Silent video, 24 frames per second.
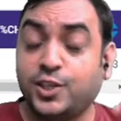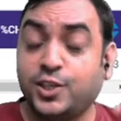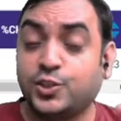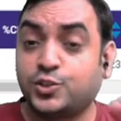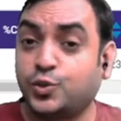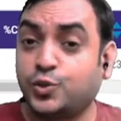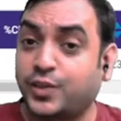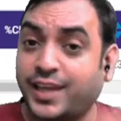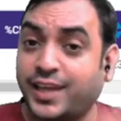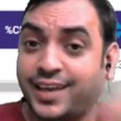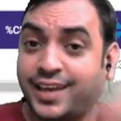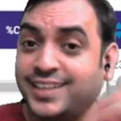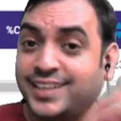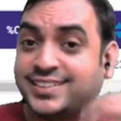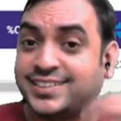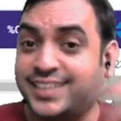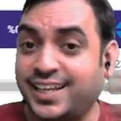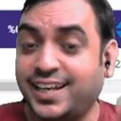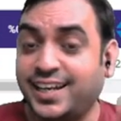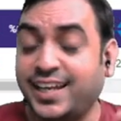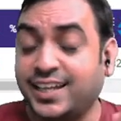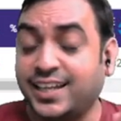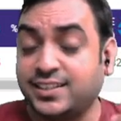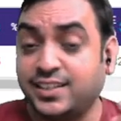So can I say
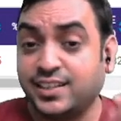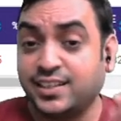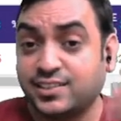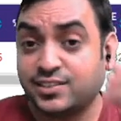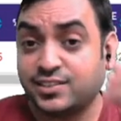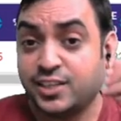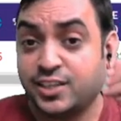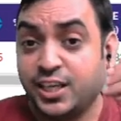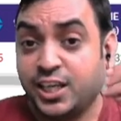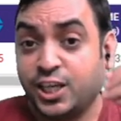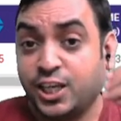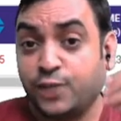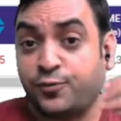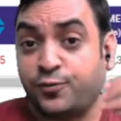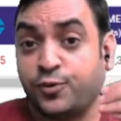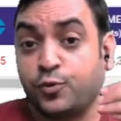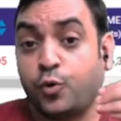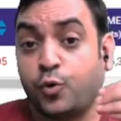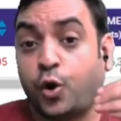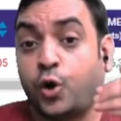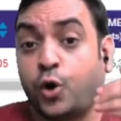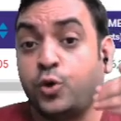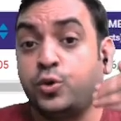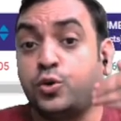like this? If you
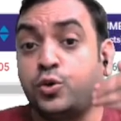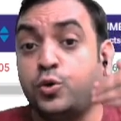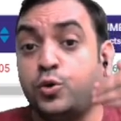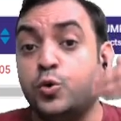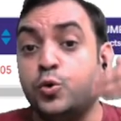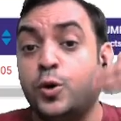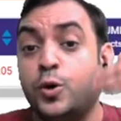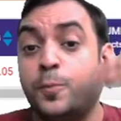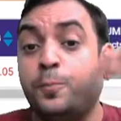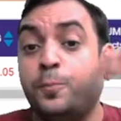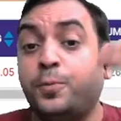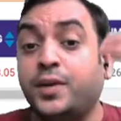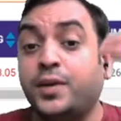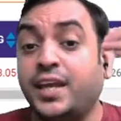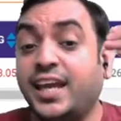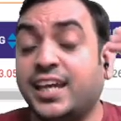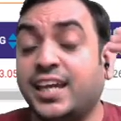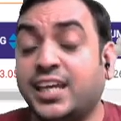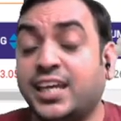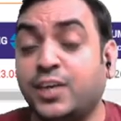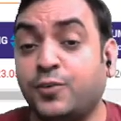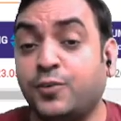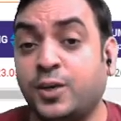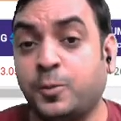want to do a
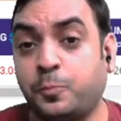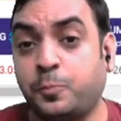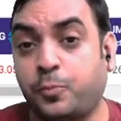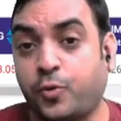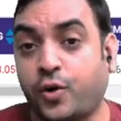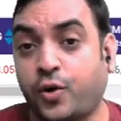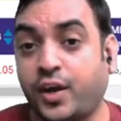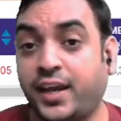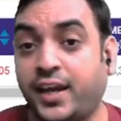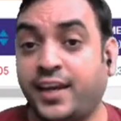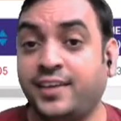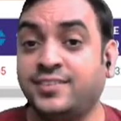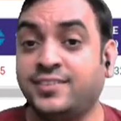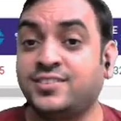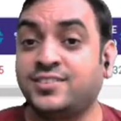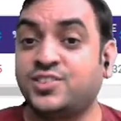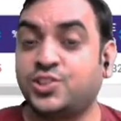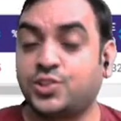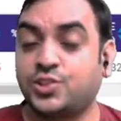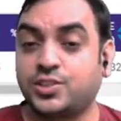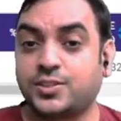break-even point,